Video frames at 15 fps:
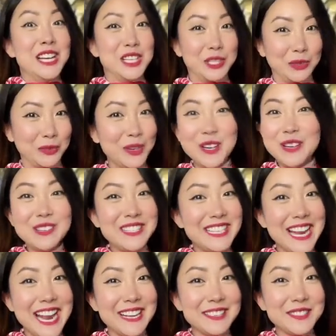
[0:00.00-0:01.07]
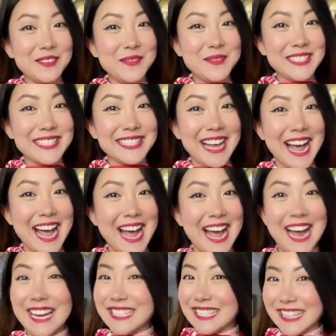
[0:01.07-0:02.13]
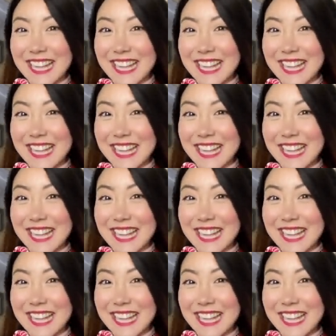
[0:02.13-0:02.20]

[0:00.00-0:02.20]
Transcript: True Tales from the Skies.